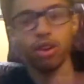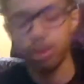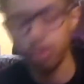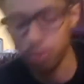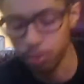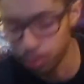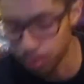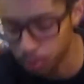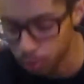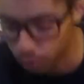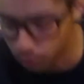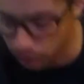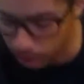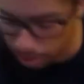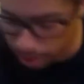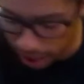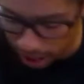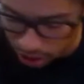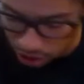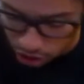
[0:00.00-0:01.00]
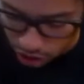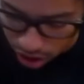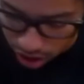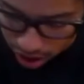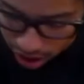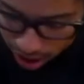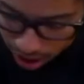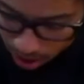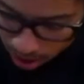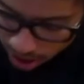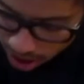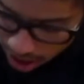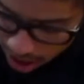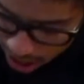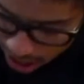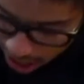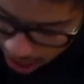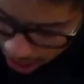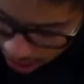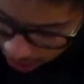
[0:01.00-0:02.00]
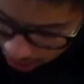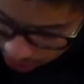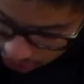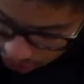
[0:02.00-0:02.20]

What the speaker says: and ripped that chunk out. And I